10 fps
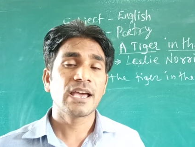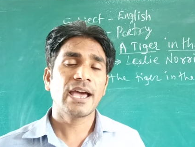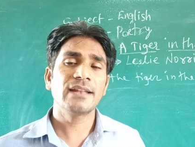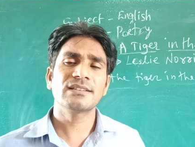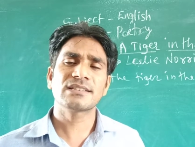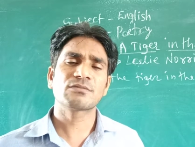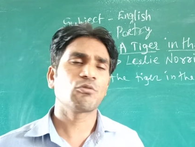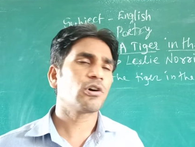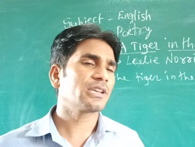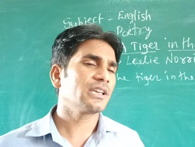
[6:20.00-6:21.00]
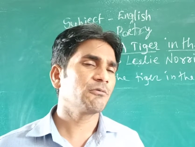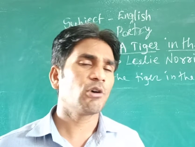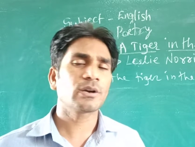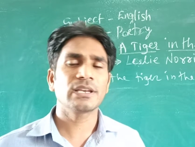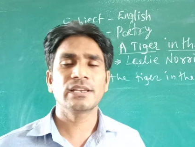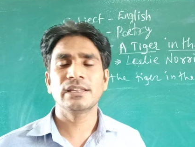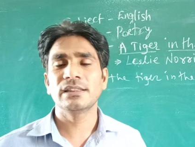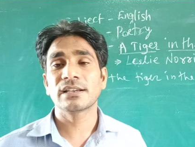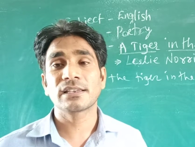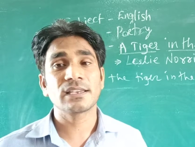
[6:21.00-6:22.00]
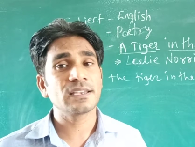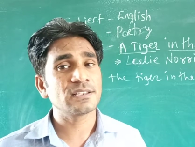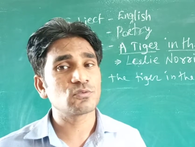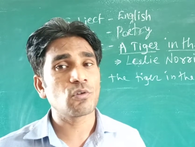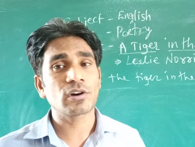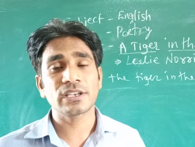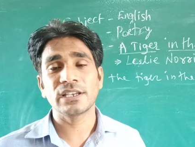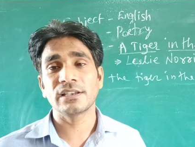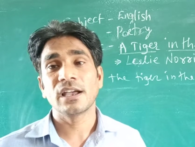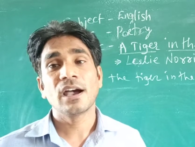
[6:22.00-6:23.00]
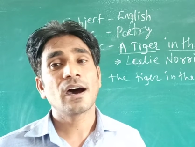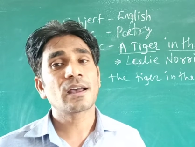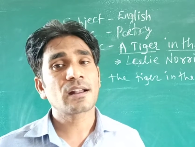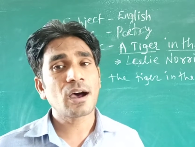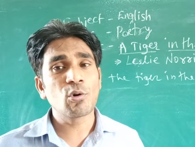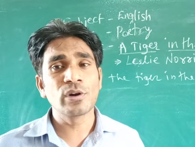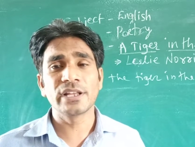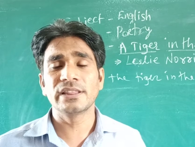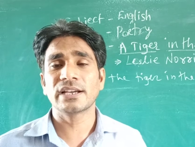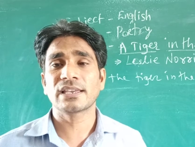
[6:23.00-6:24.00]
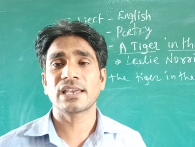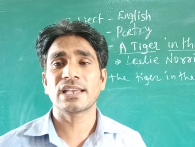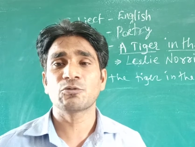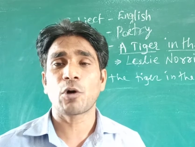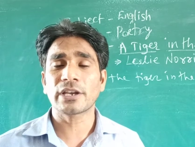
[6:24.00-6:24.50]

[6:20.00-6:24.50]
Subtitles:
and just walking in the cage, walking around in the cage.